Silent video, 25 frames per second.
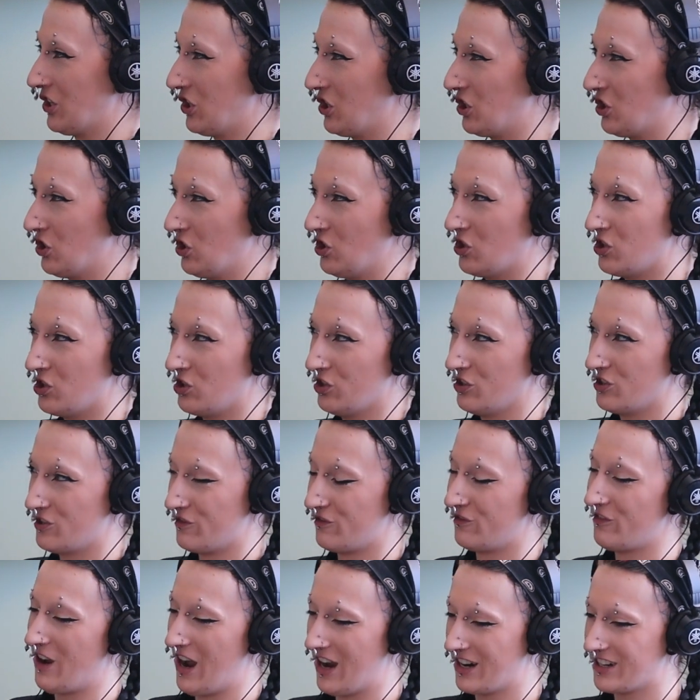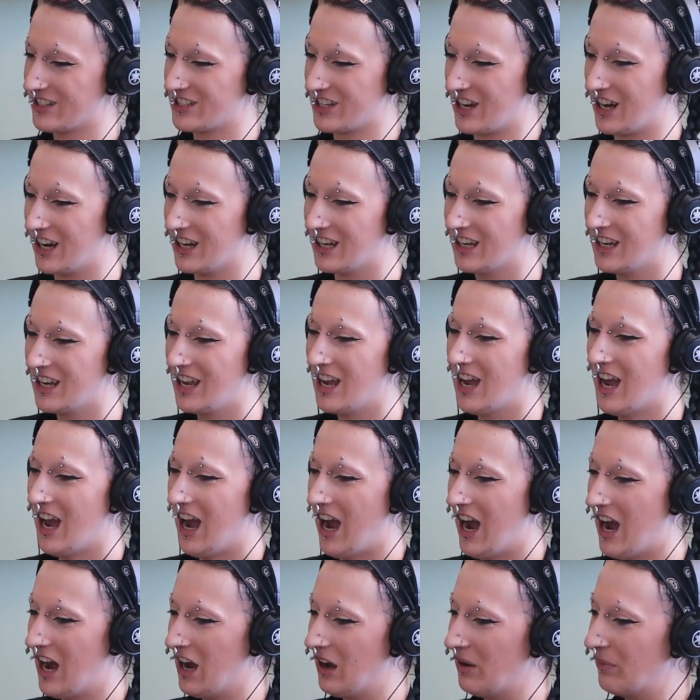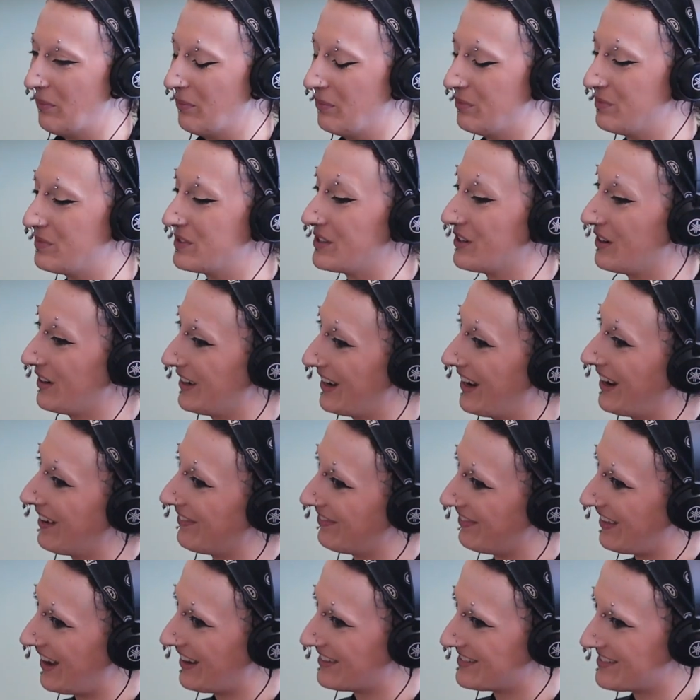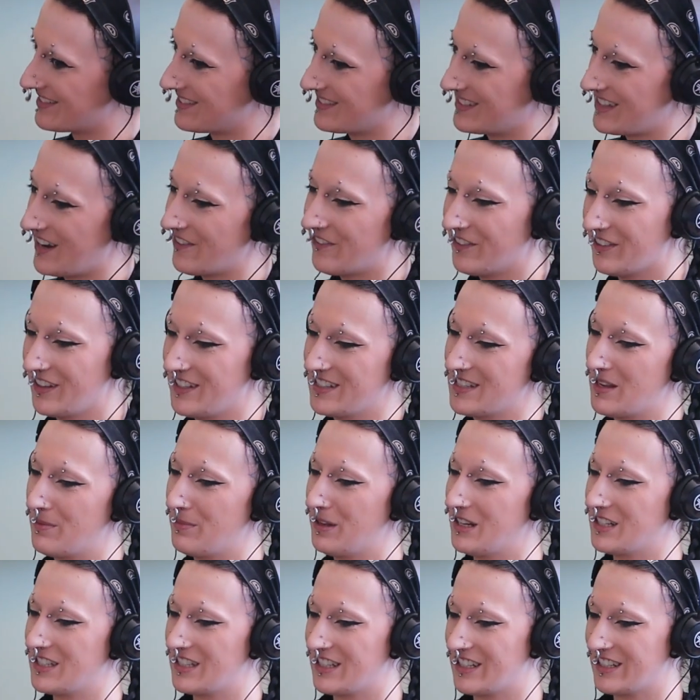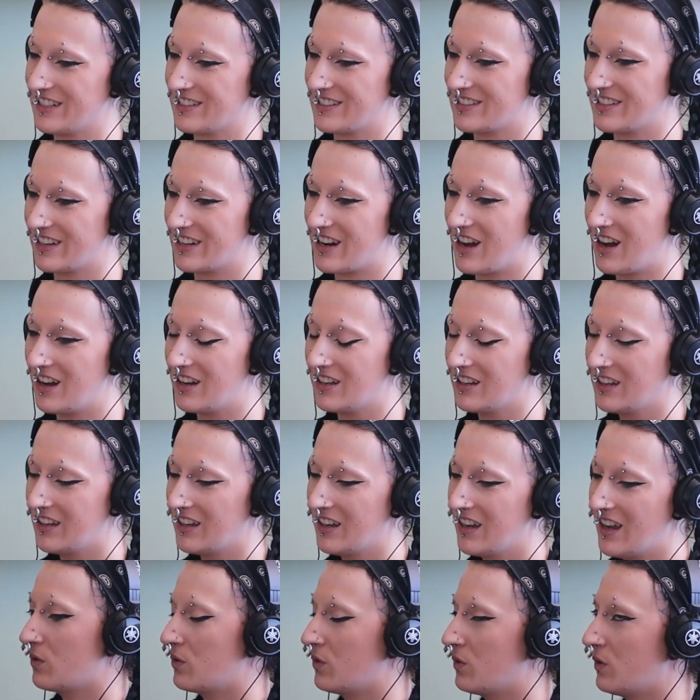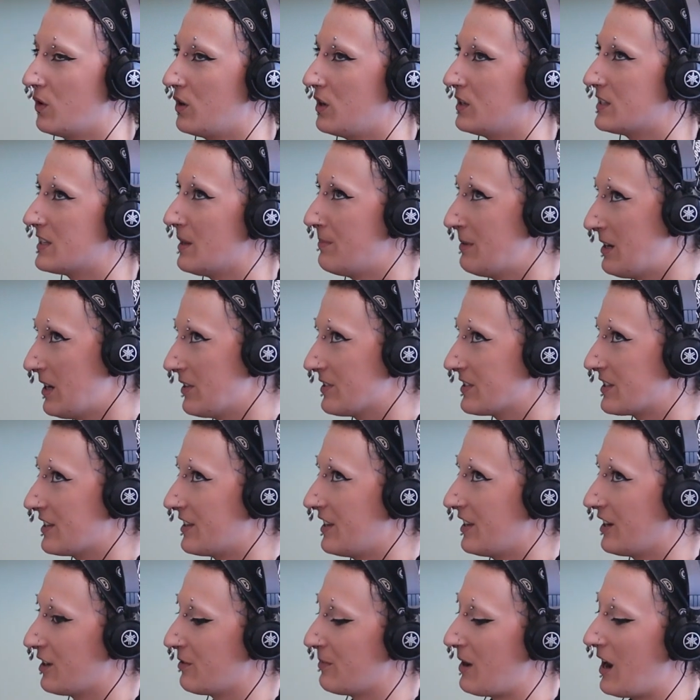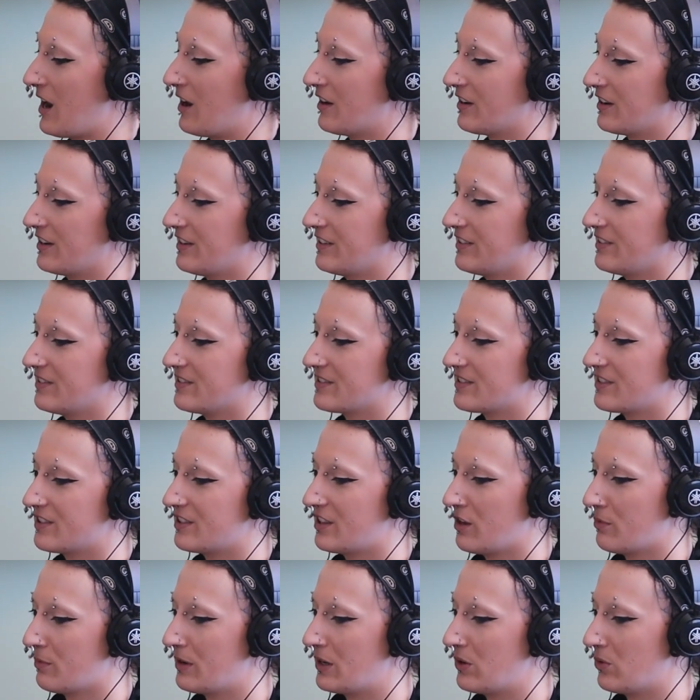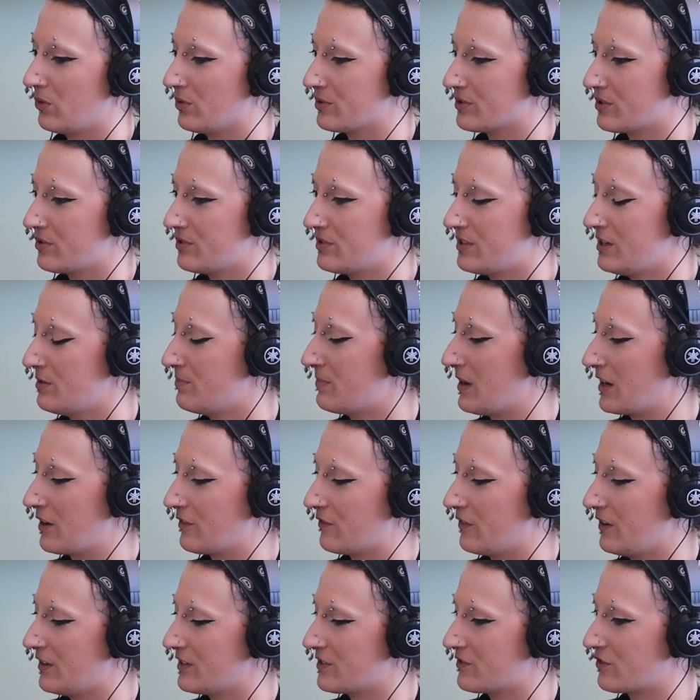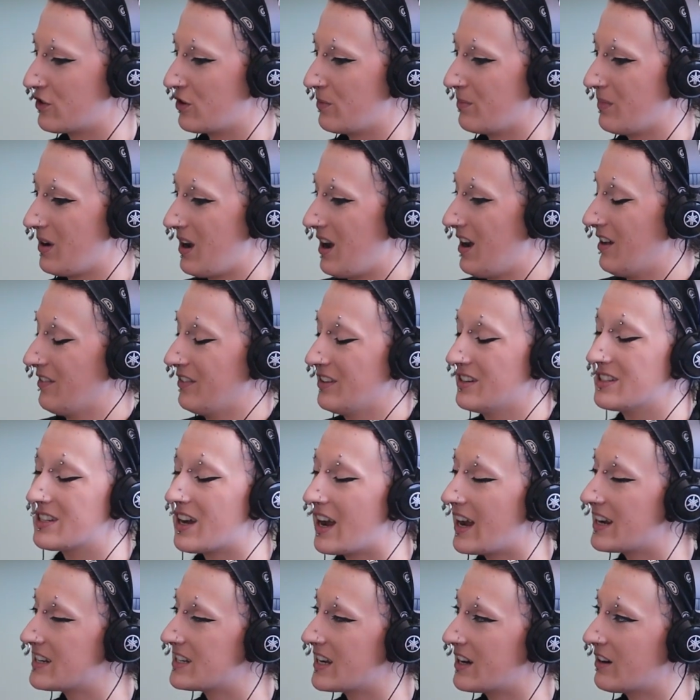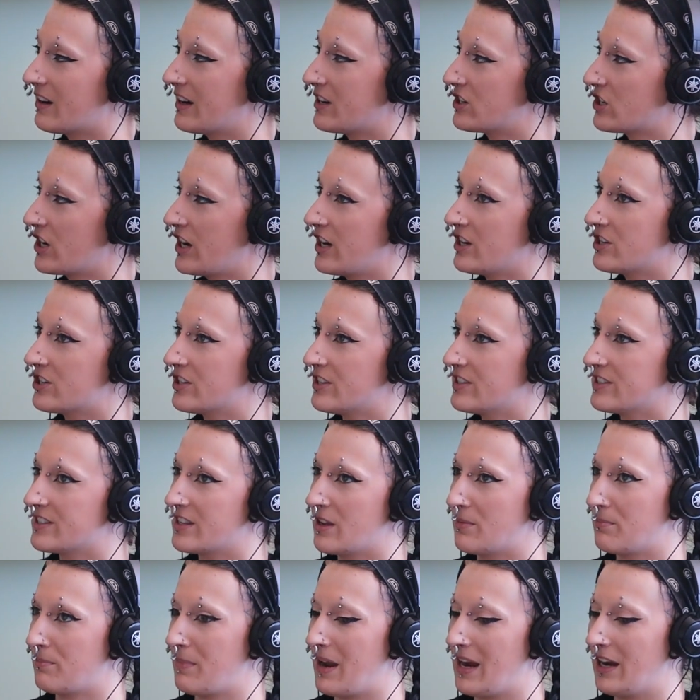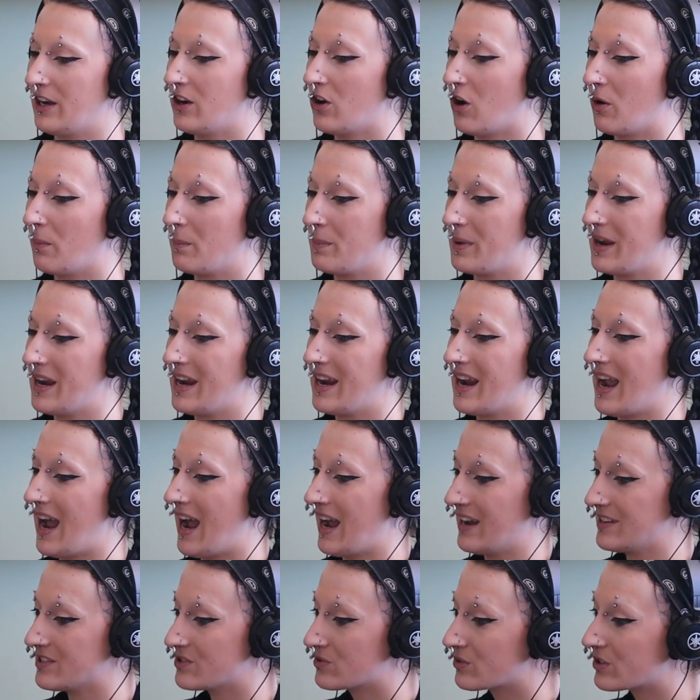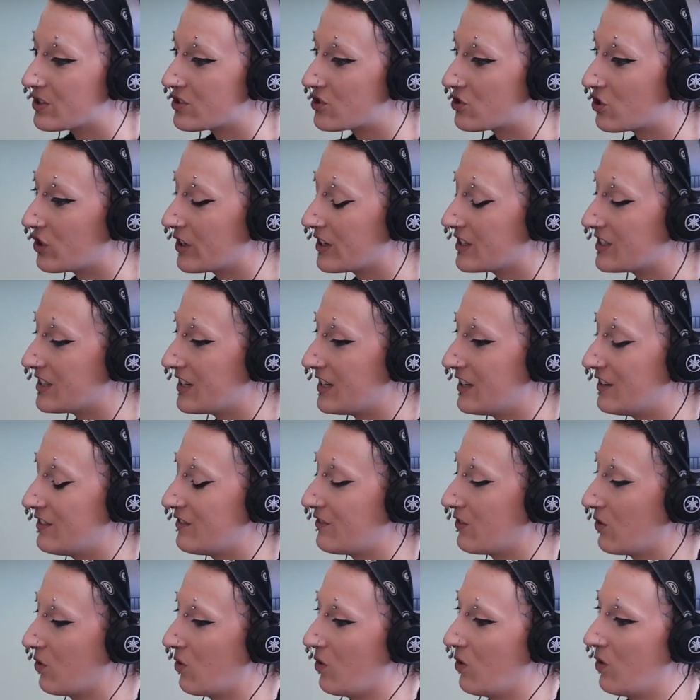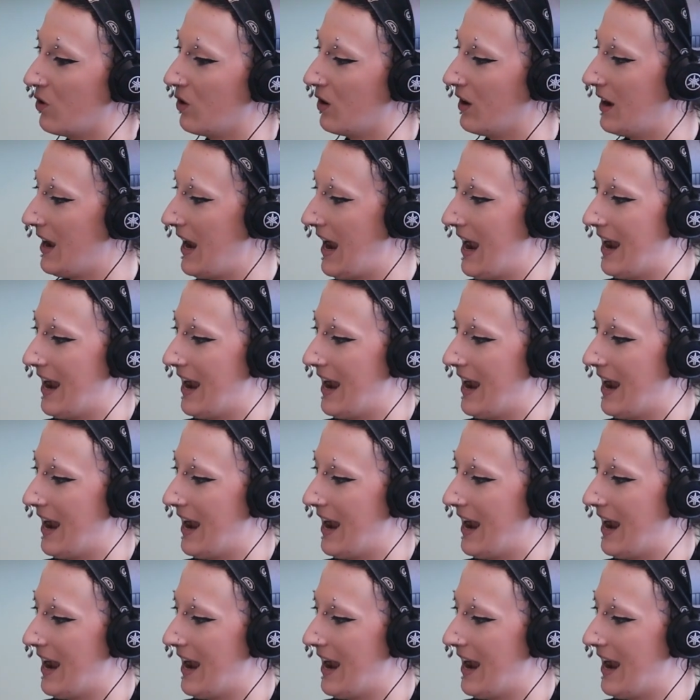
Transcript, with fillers: a huge, a huge factor. factor. Yeah. Um, so yeah, that's definitely something to consider. Something else to think about is that we also see benefits from other dietary changes that may not be as restrictive or